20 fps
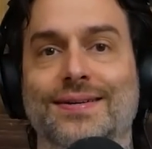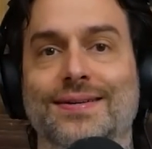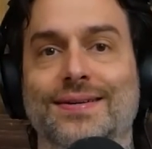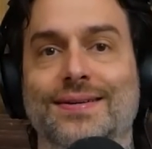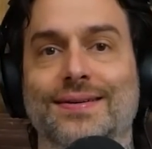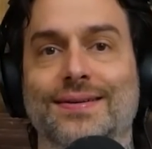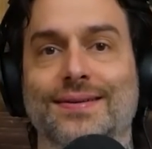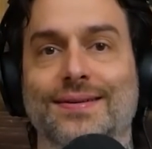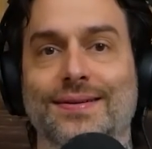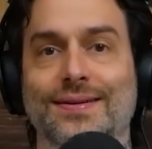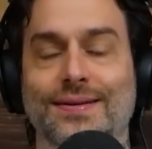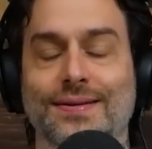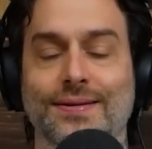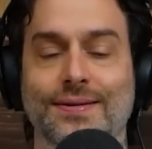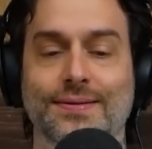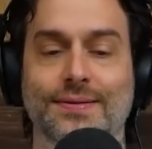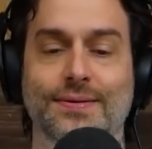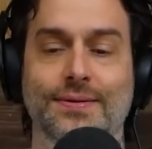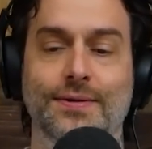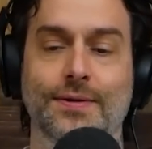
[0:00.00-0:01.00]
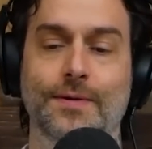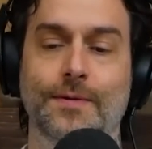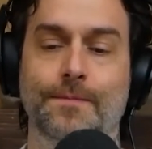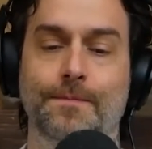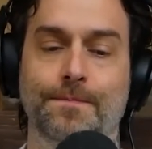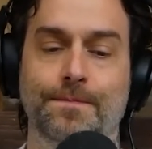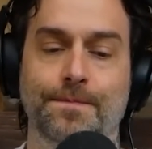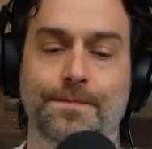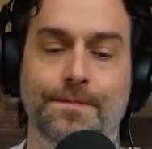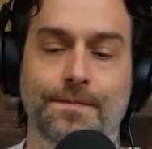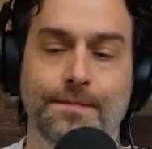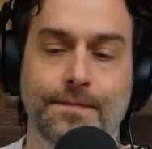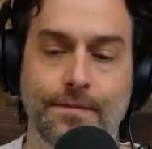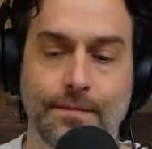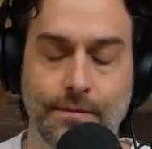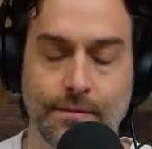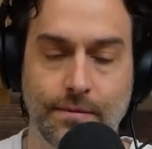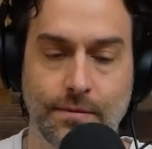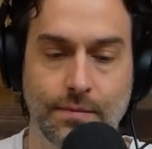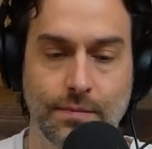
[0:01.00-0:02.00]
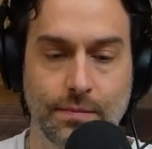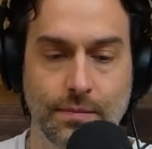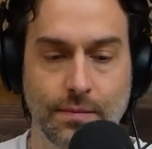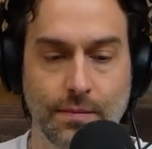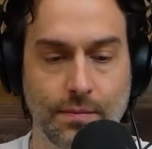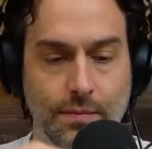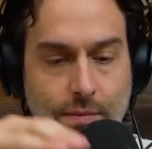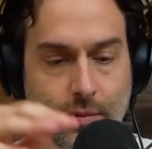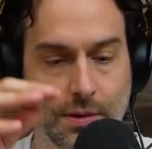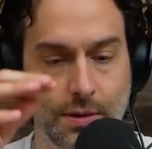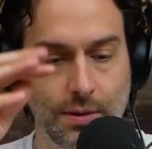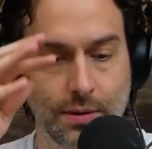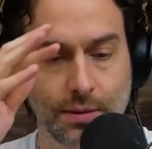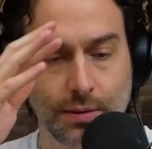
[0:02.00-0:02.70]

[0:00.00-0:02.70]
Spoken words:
[no speech]